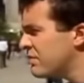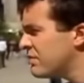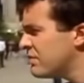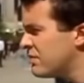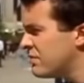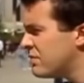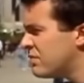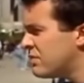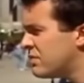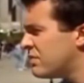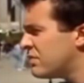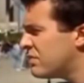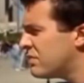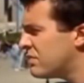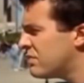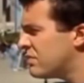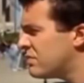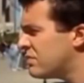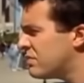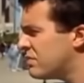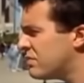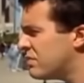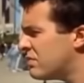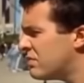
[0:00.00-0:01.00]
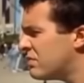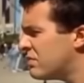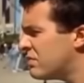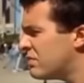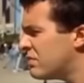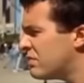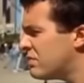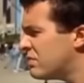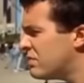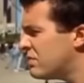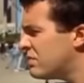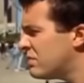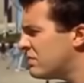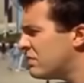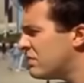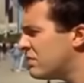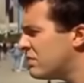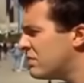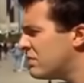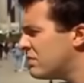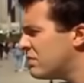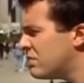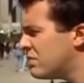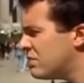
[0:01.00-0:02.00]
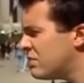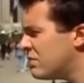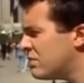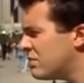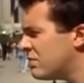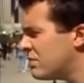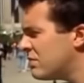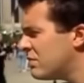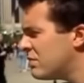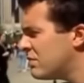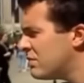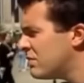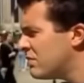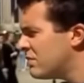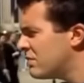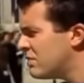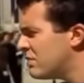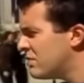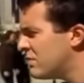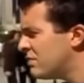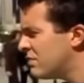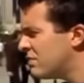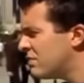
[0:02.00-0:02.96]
The person shown says nothing.